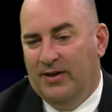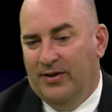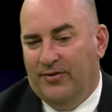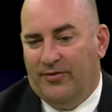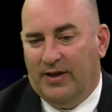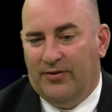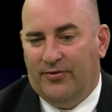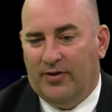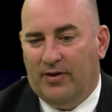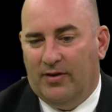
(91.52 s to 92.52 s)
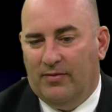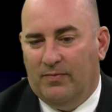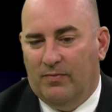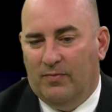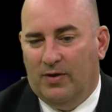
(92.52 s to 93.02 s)
says, I
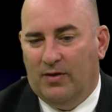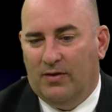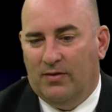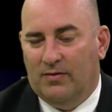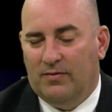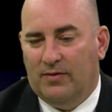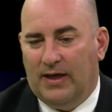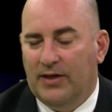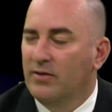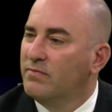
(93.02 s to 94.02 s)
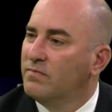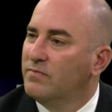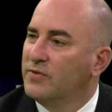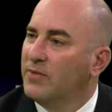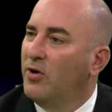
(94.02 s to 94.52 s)
hear
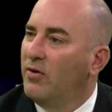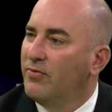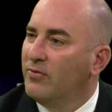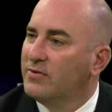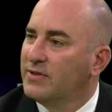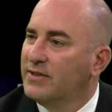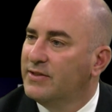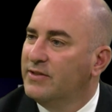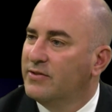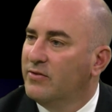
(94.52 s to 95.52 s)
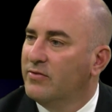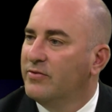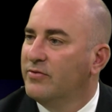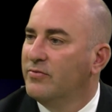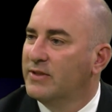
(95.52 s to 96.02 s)
Jim Hawthorne says he's going
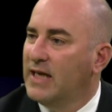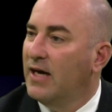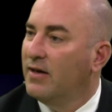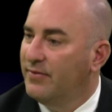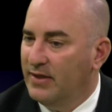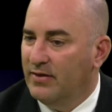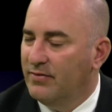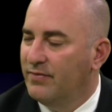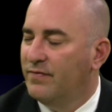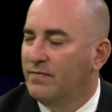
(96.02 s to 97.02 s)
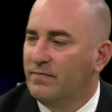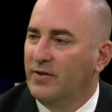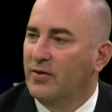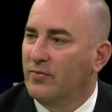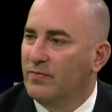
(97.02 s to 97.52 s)
to retire at the end of,
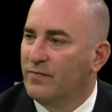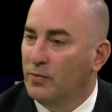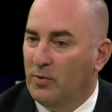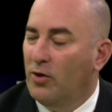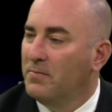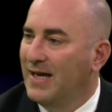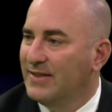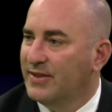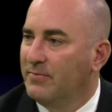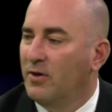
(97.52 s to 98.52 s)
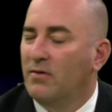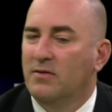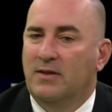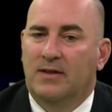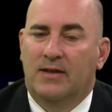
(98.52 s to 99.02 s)
football and basketball.
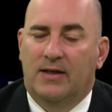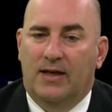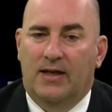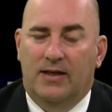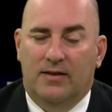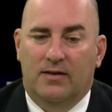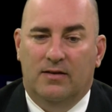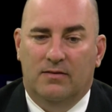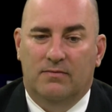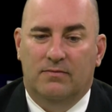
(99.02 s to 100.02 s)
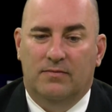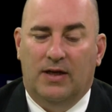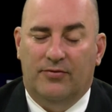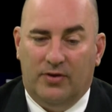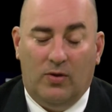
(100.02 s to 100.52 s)
And
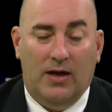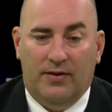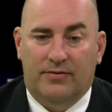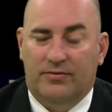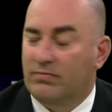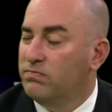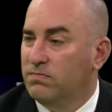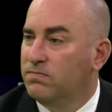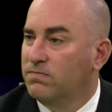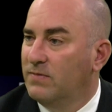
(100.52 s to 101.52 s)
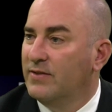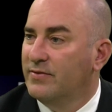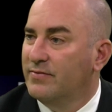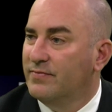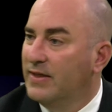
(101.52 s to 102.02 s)
I said, wow,
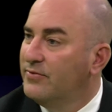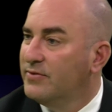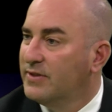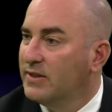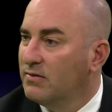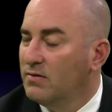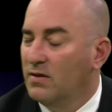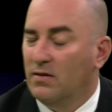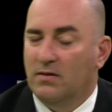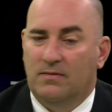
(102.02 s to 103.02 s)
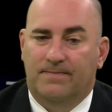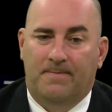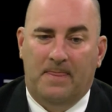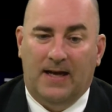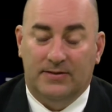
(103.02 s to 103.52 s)
that's interesting.
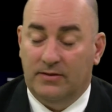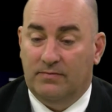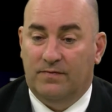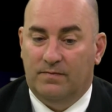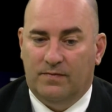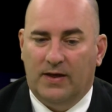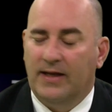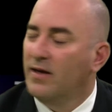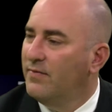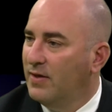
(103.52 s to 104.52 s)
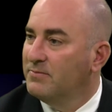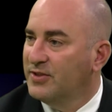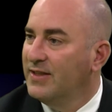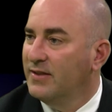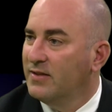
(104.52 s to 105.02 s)
I said, funny enough, I'm
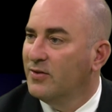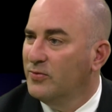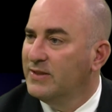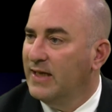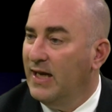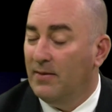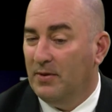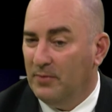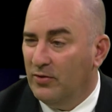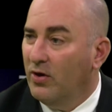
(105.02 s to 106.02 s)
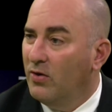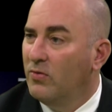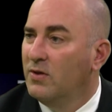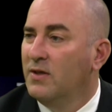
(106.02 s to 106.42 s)
sitting in Louisiana. I'm in Monroe.